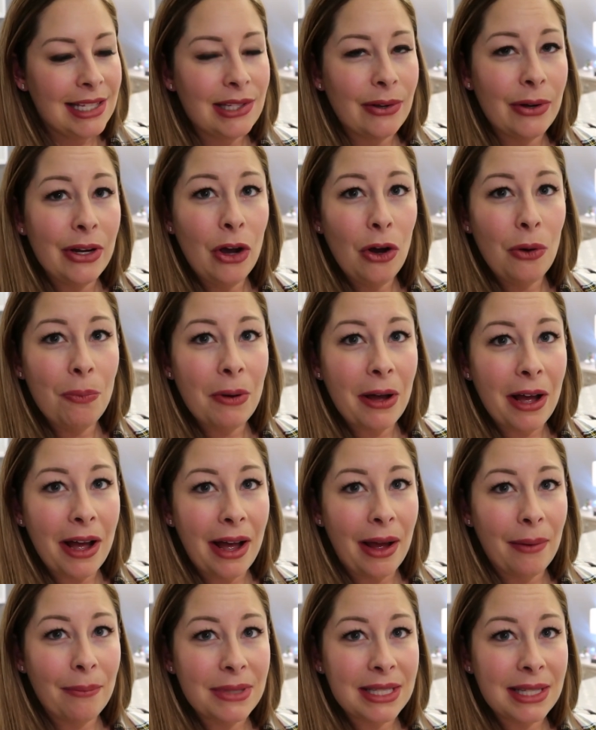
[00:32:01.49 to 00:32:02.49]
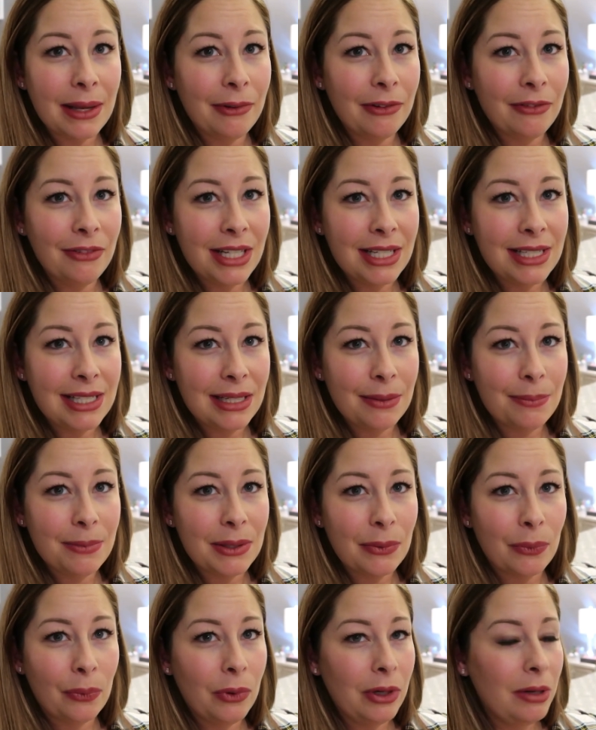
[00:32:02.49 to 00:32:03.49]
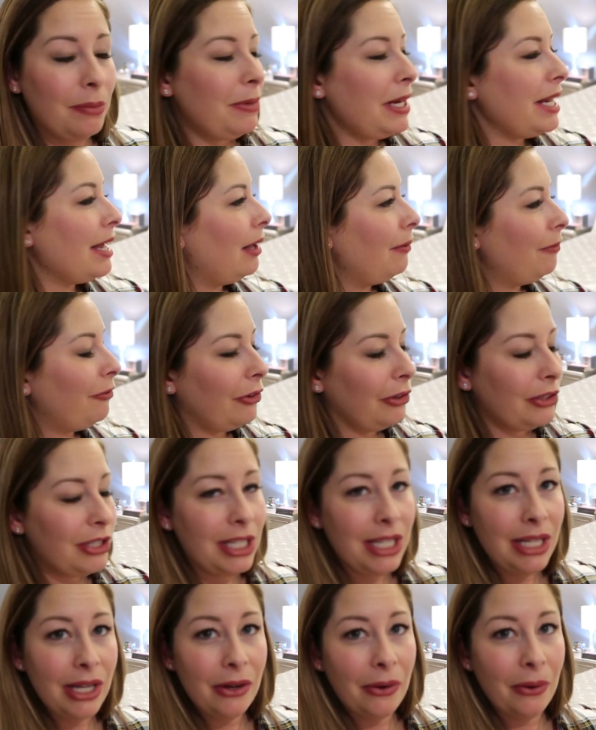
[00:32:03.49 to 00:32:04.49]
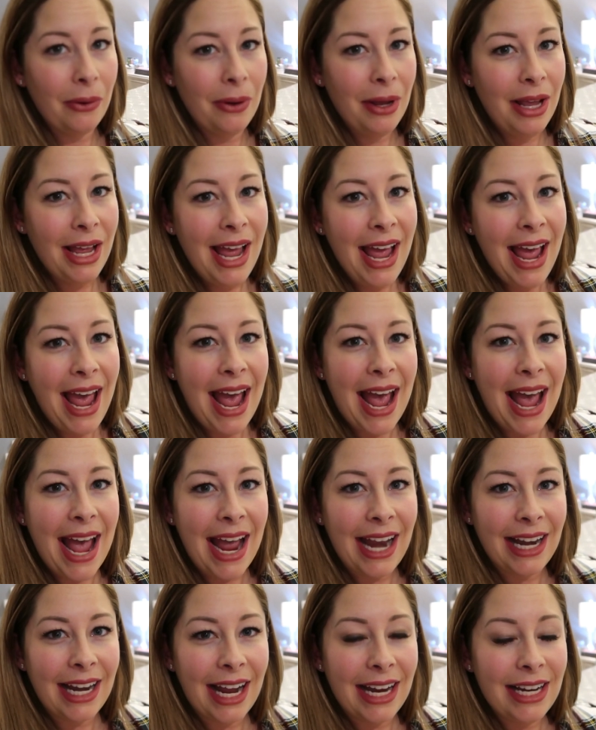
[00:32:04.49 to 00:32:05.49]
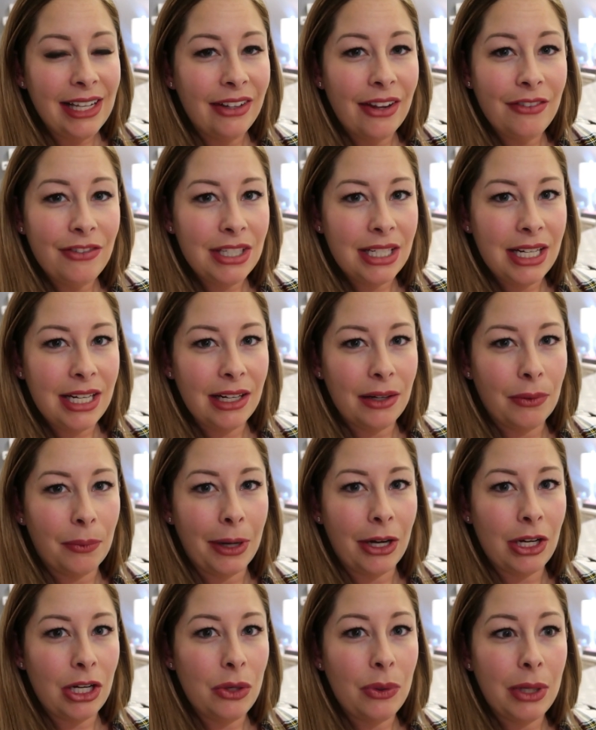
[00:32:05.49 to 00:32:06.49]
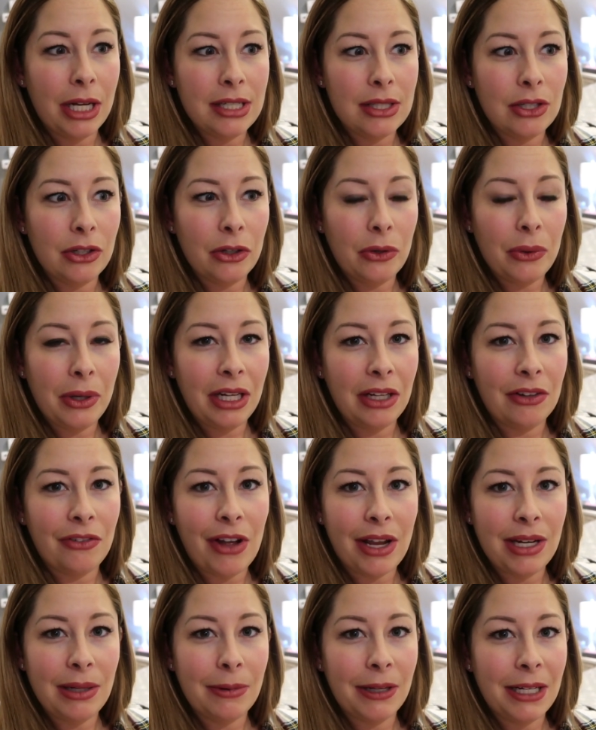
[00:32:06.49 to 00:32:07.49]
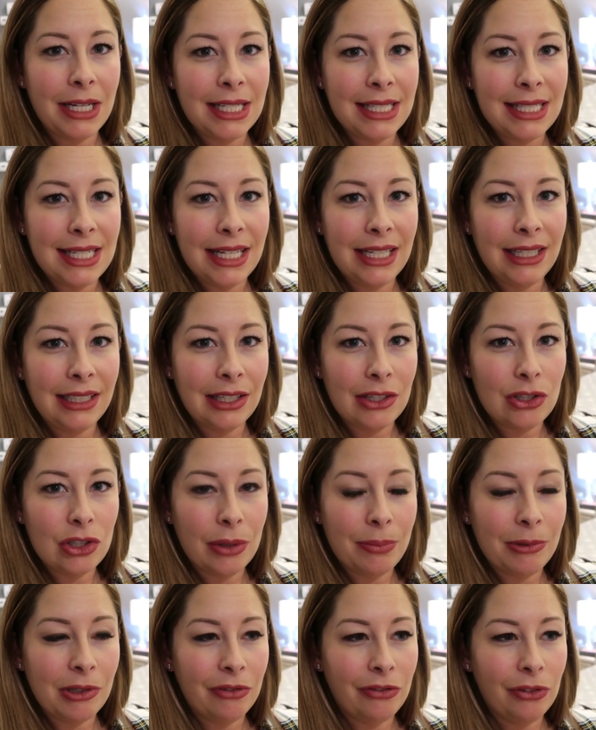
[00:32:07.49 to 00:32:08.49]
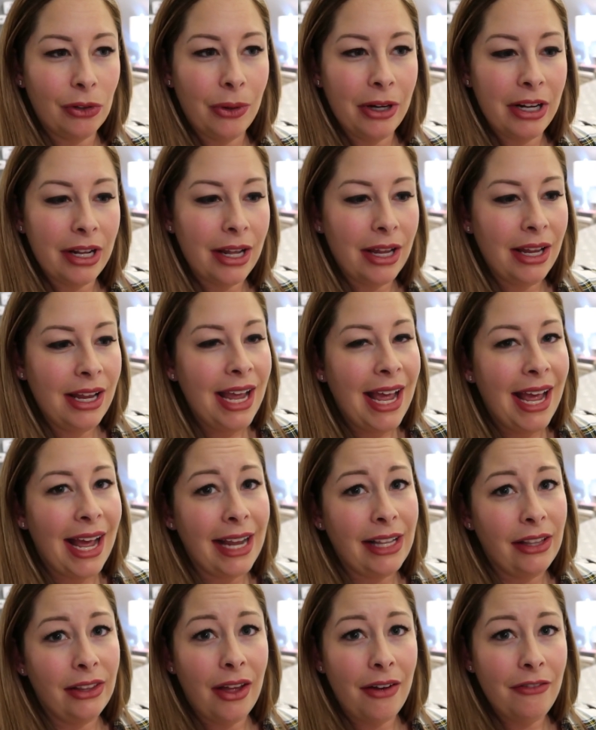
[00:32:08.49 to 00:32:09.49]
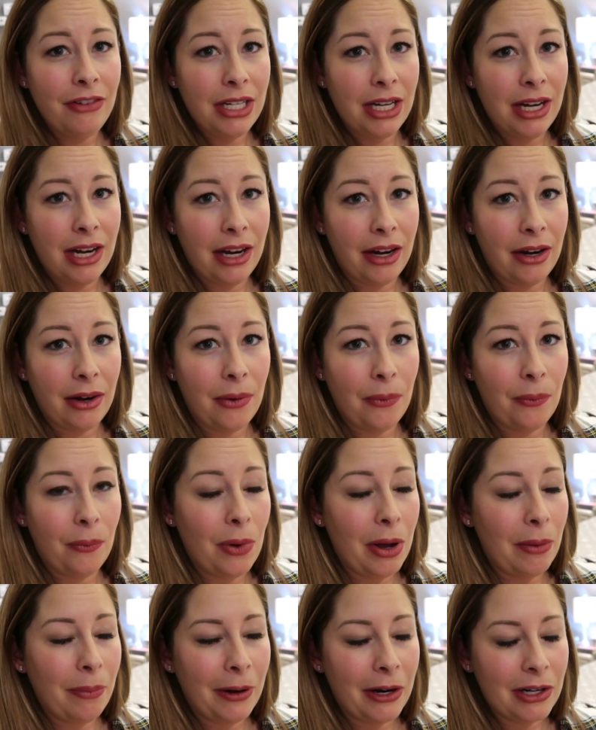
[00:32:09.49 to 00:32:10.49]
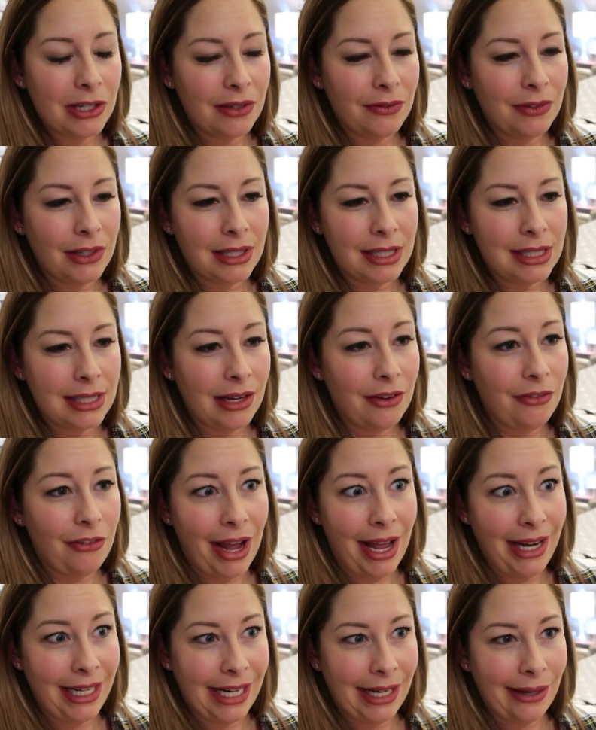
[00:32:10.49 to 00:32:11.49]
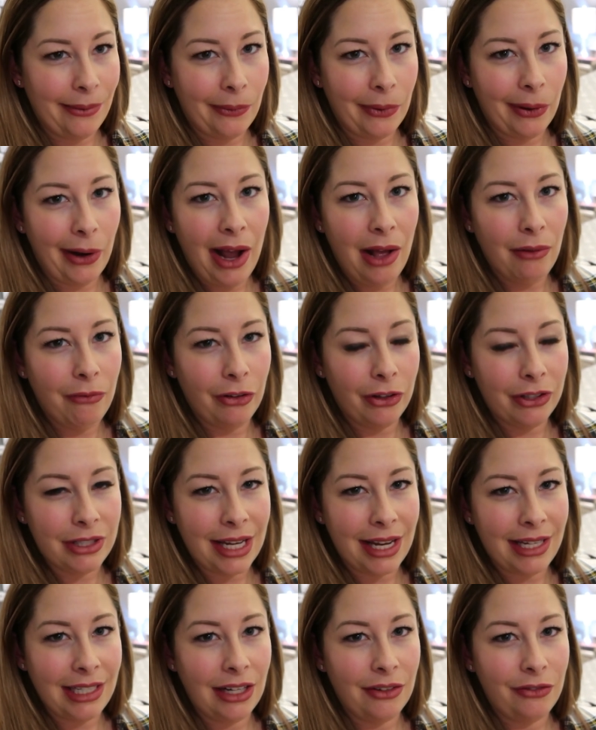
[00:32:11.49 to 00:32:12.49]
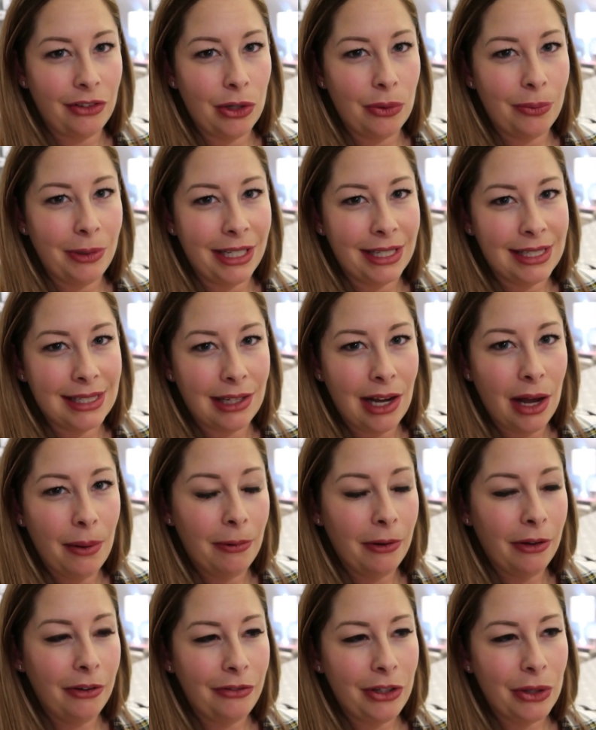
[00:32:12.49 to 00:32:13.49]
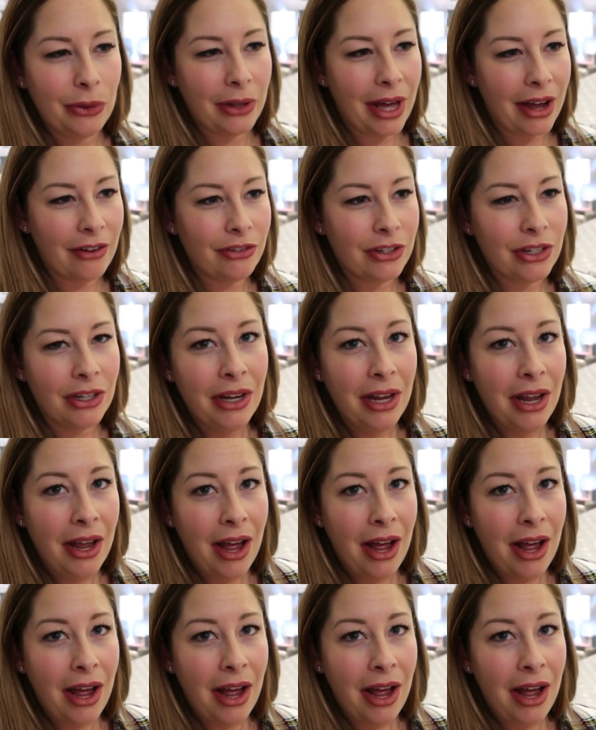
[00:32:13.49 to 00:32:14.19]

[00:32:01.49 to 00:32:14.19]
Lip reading: So I hope some of these tips would be helpful to you, and I'd love to hear where you guys are going, if anybody is taking a trip to Florida. I'd love to hear what parts of this, if any, were helpful to any of you, because a couple of you left